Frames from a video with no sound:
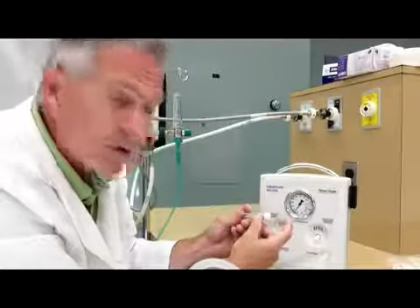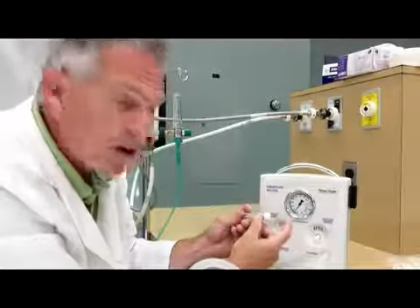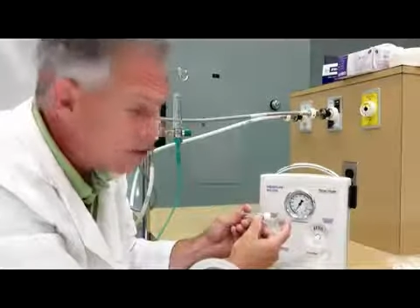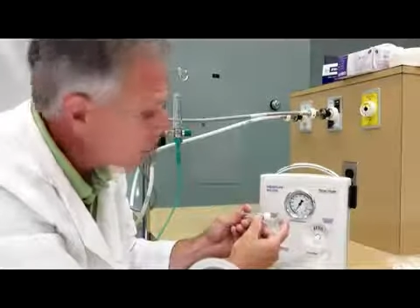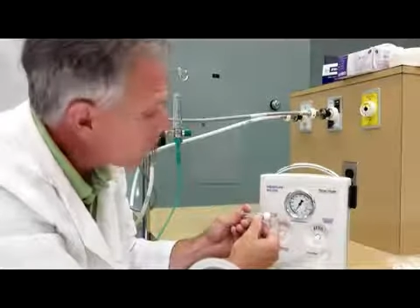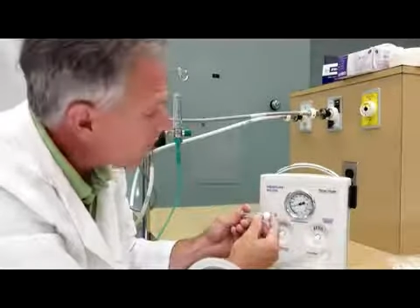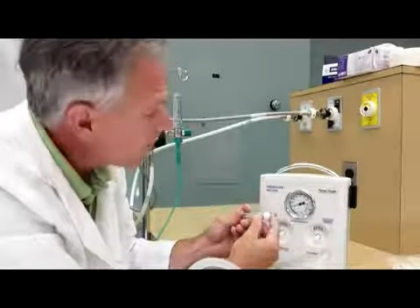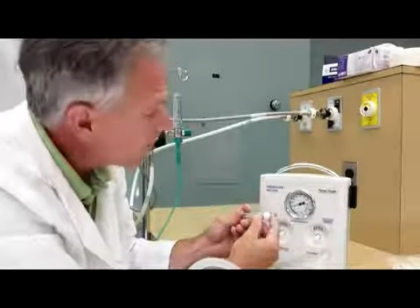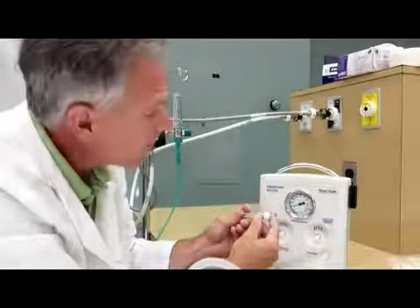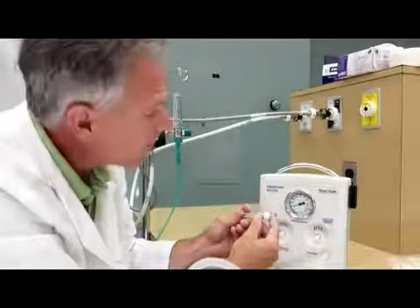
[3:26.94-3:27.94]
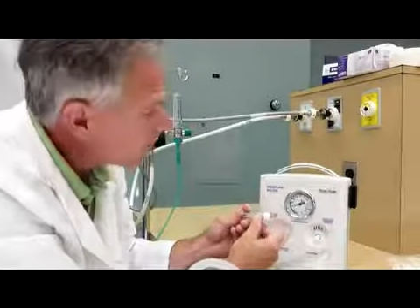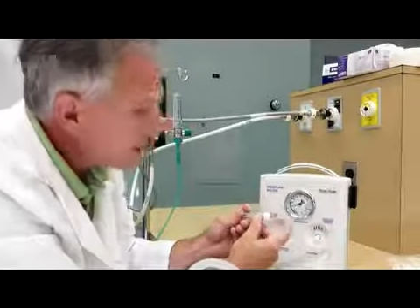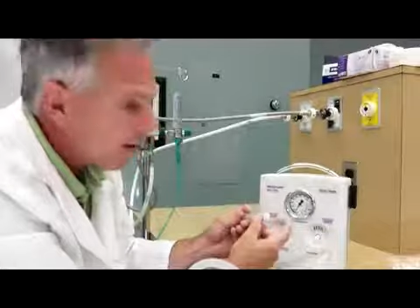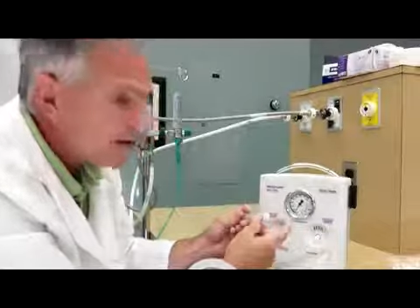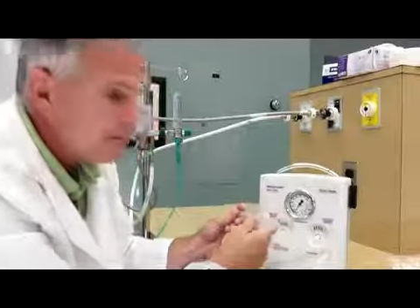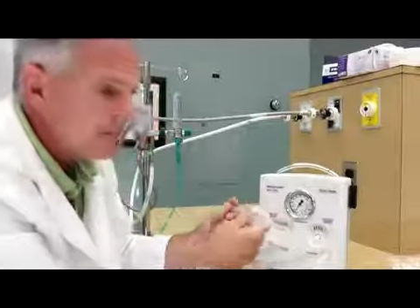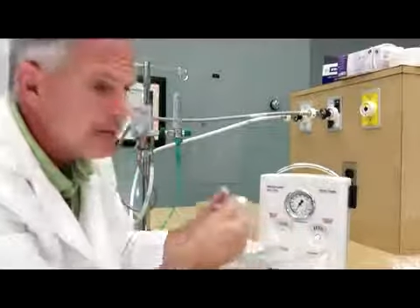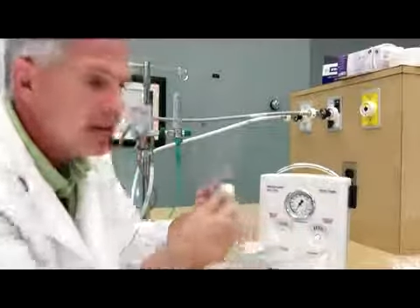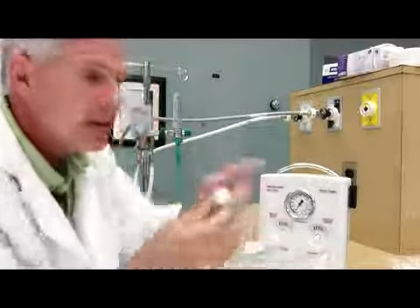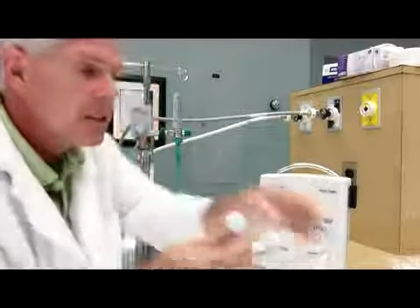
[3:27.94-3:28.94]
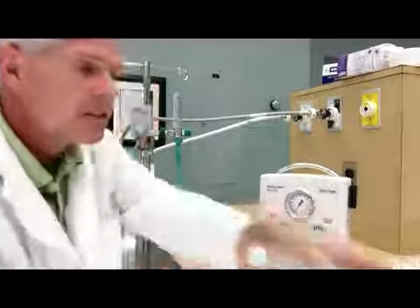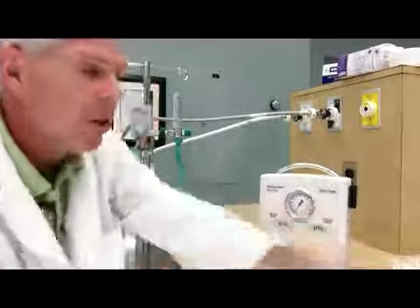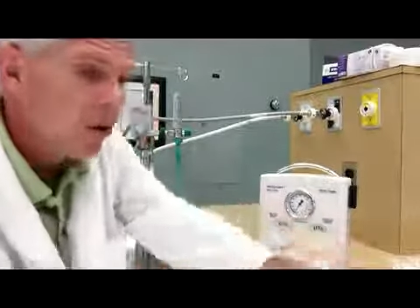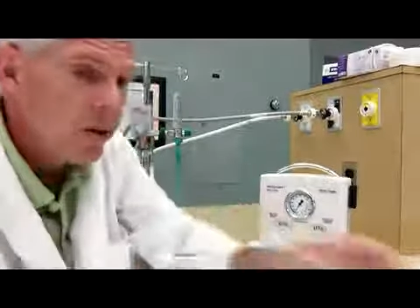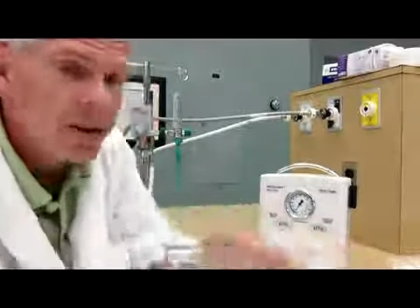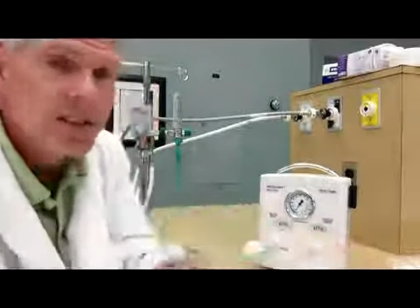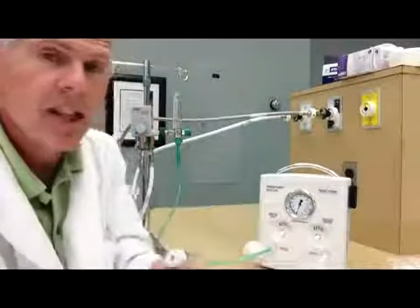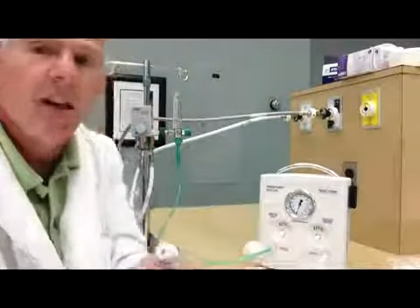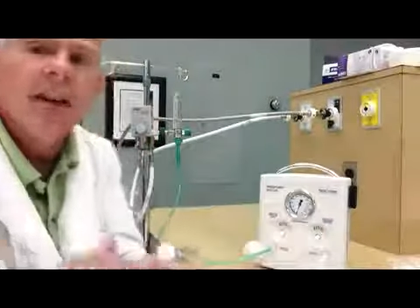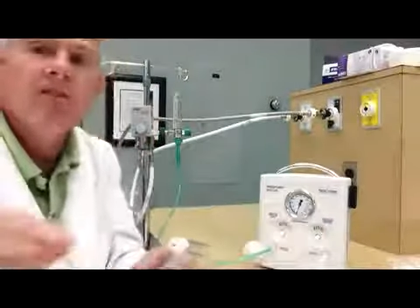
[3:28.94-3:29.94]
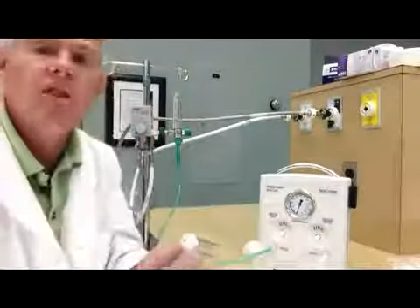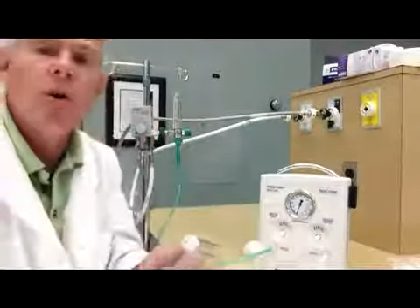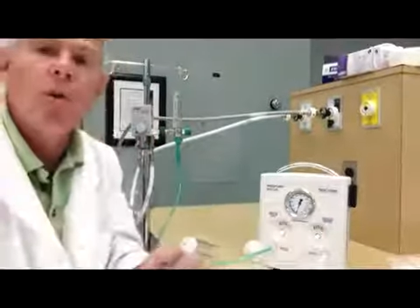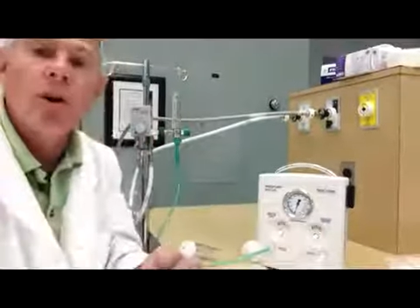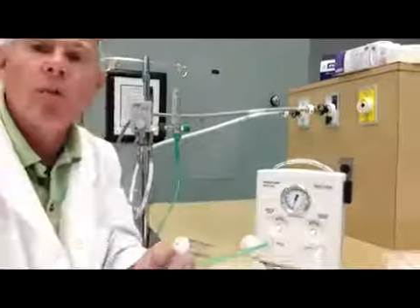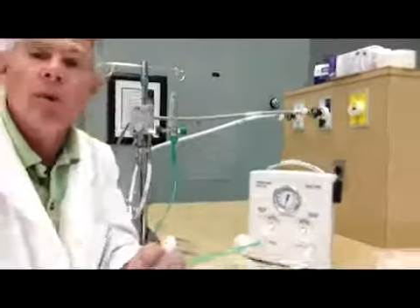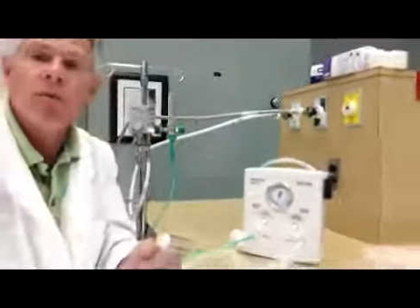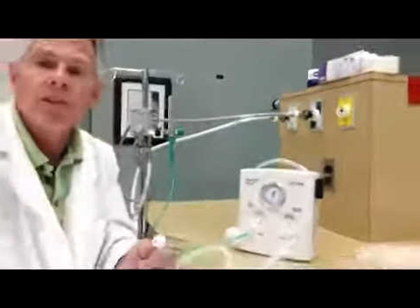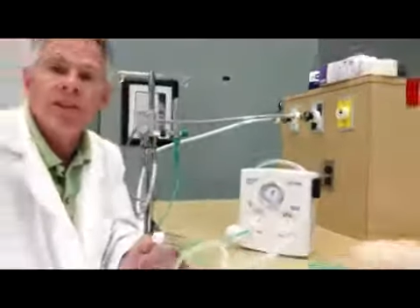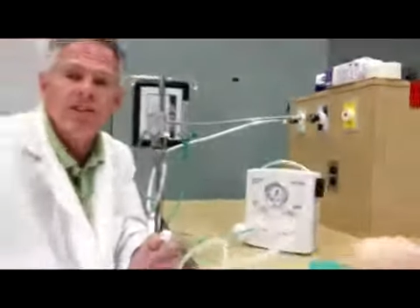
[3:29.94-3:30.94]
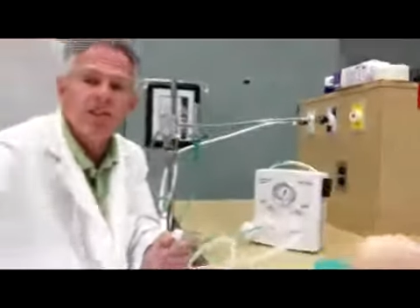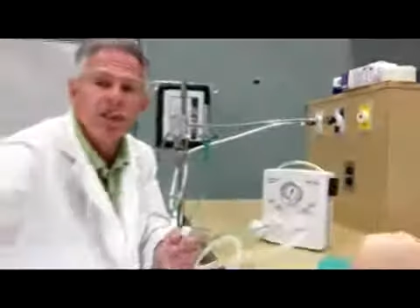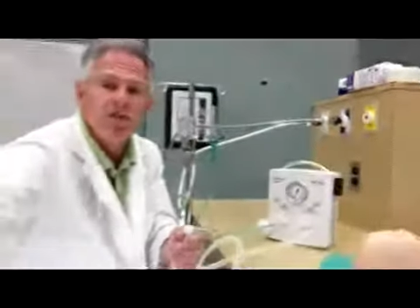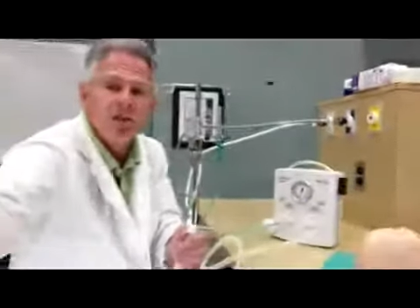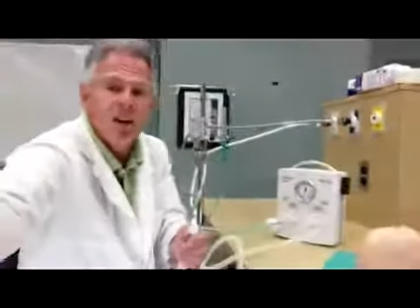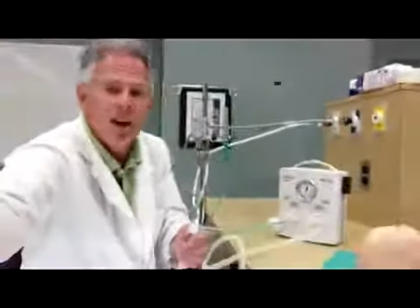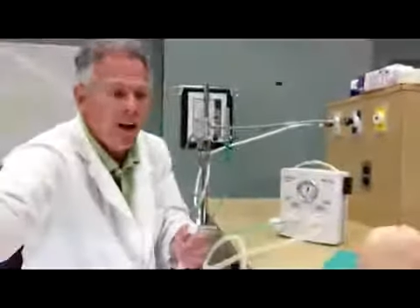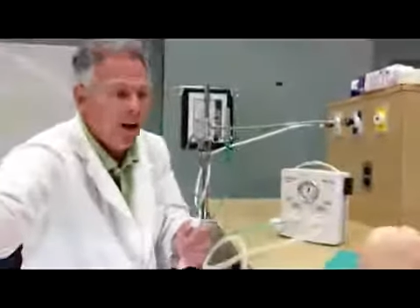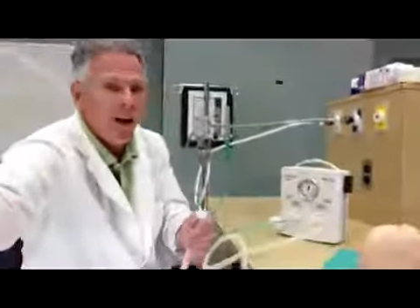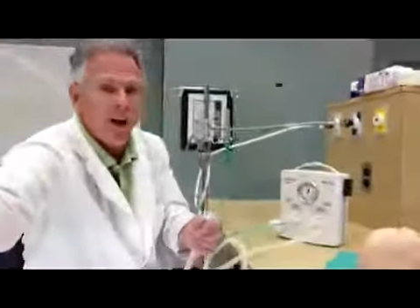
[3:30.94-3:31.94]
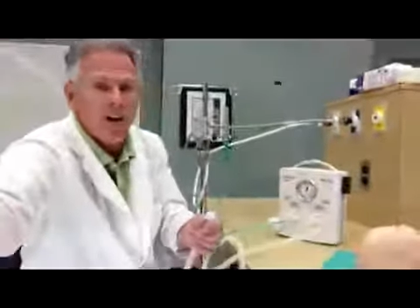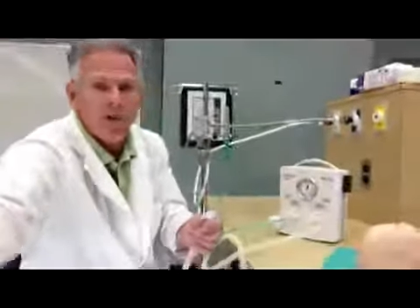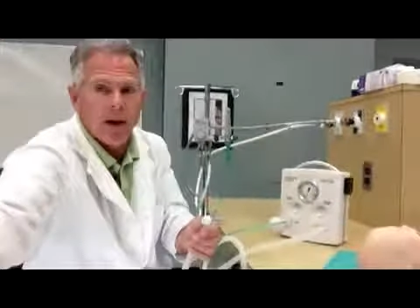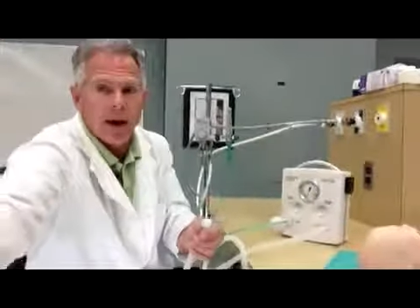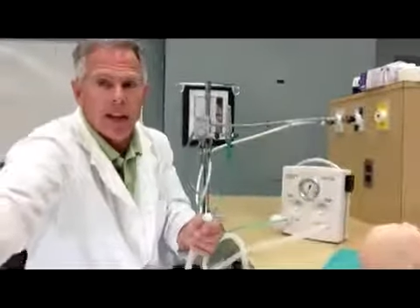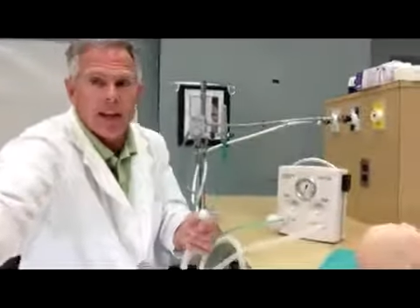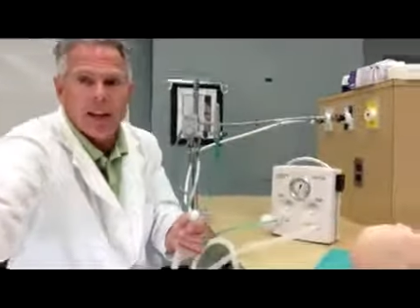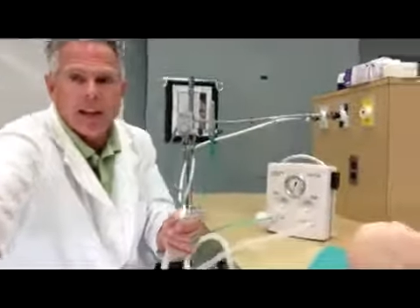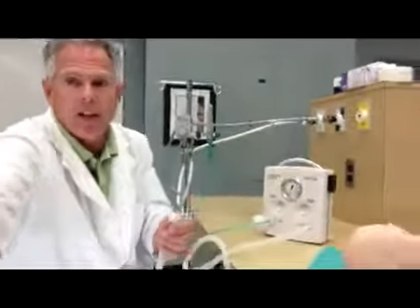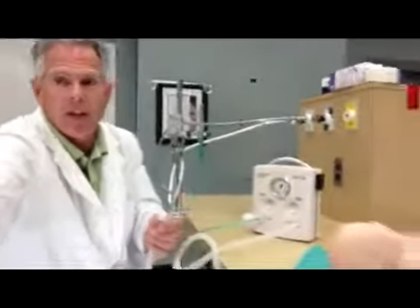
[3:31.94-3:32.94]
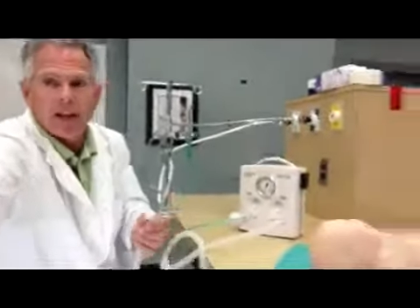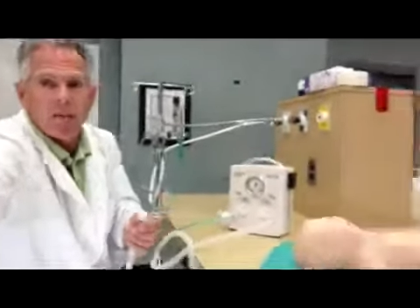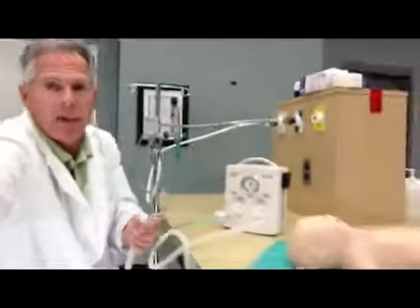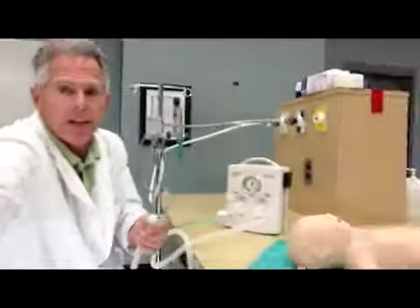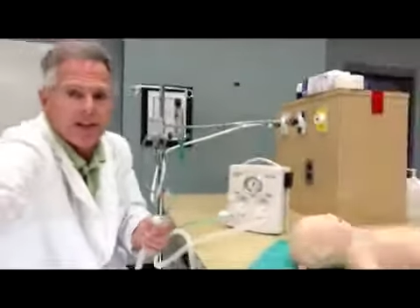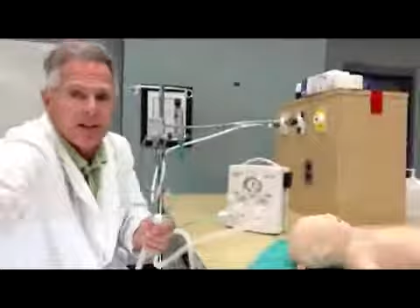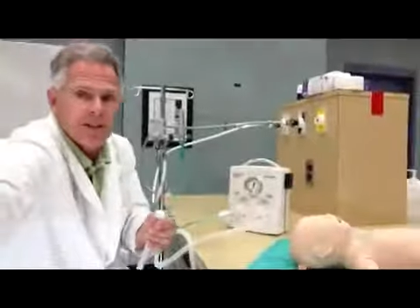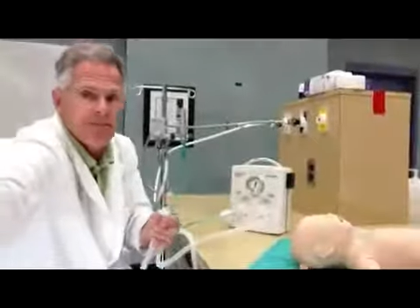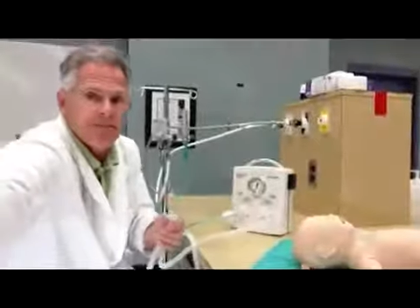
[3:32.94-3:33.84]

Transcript: 20 on 4. All right. So let's see how that's going to work with resuscitation of my neonatal patient.